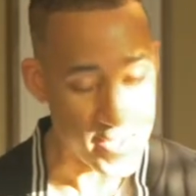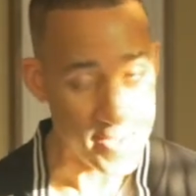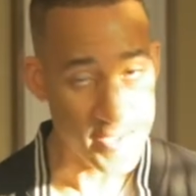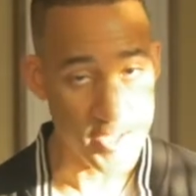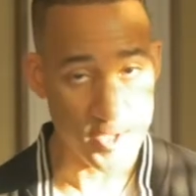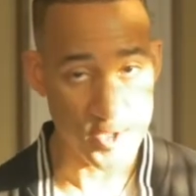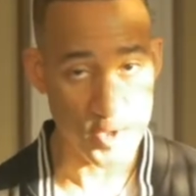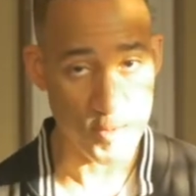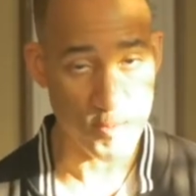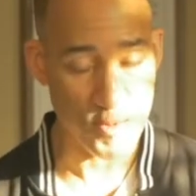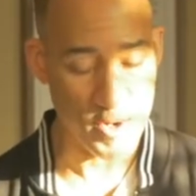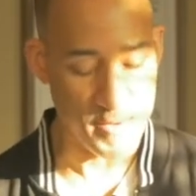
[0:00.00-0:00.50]

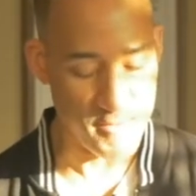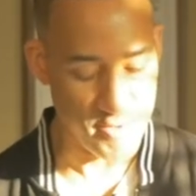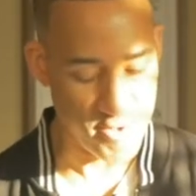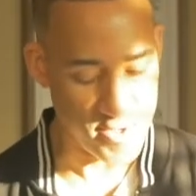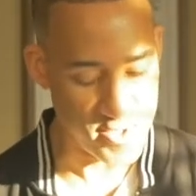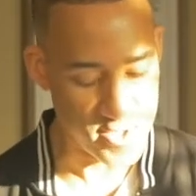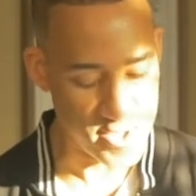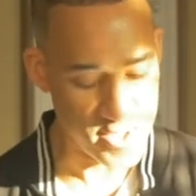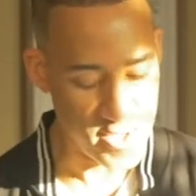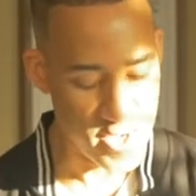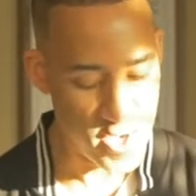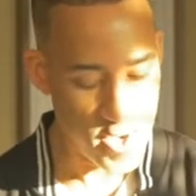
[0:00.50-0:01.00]
these are
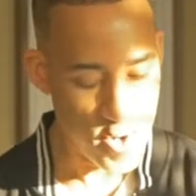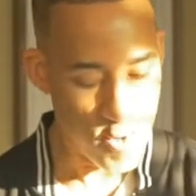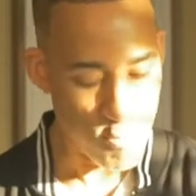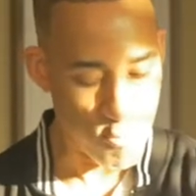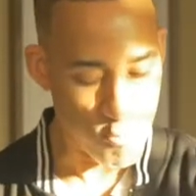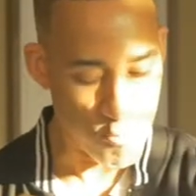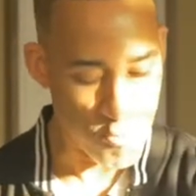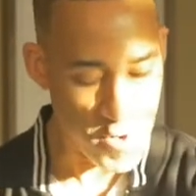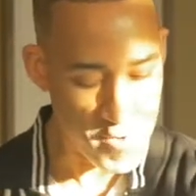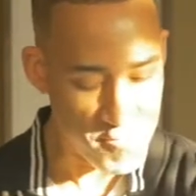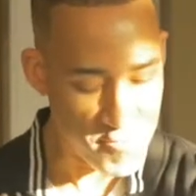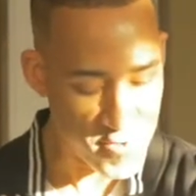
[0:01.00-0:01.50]

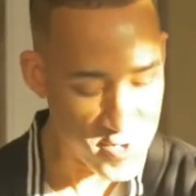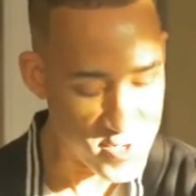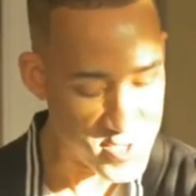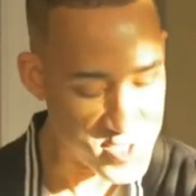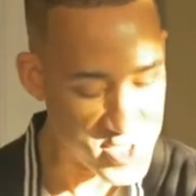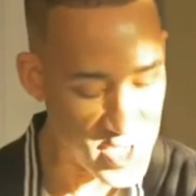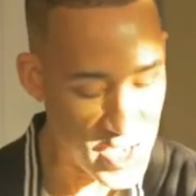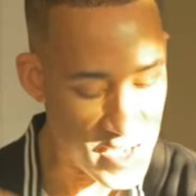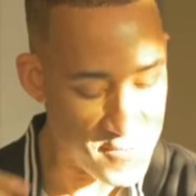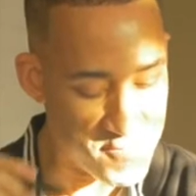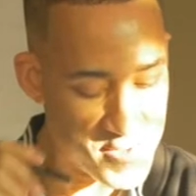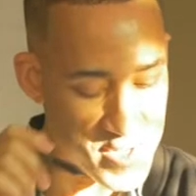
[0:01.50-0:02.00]
rivers
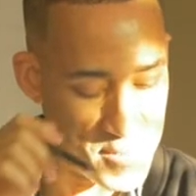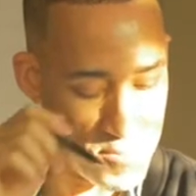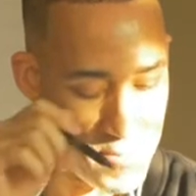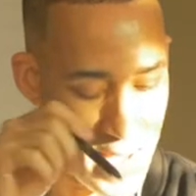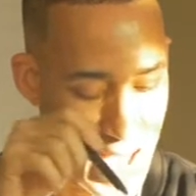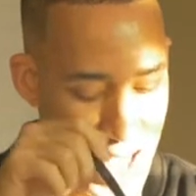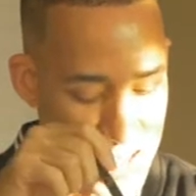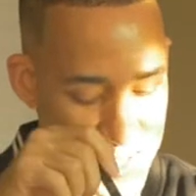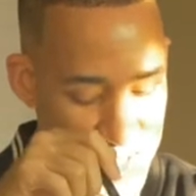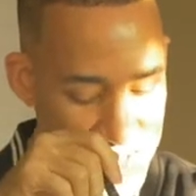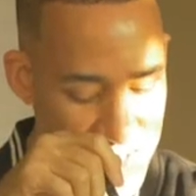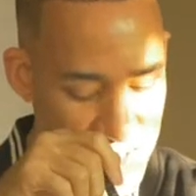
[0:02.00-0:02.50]
of
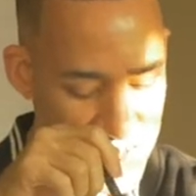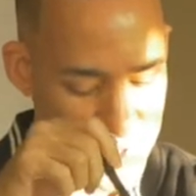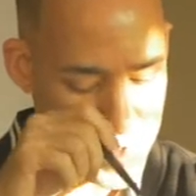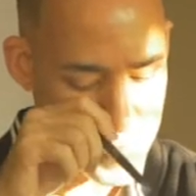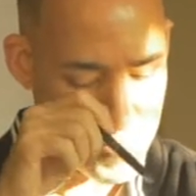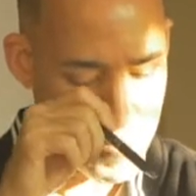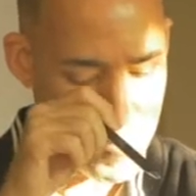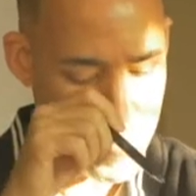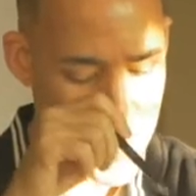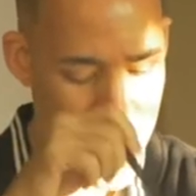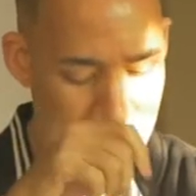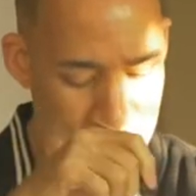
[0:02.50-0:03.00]
Damascus,
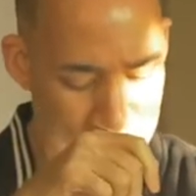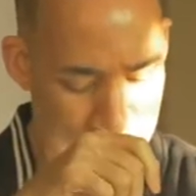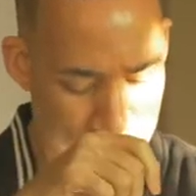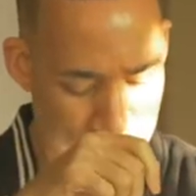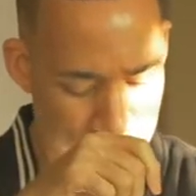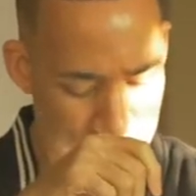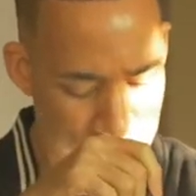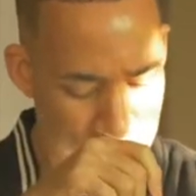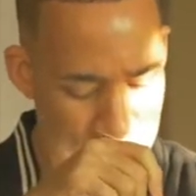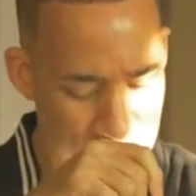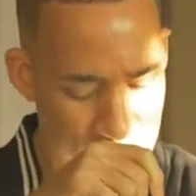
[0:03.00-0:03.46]
better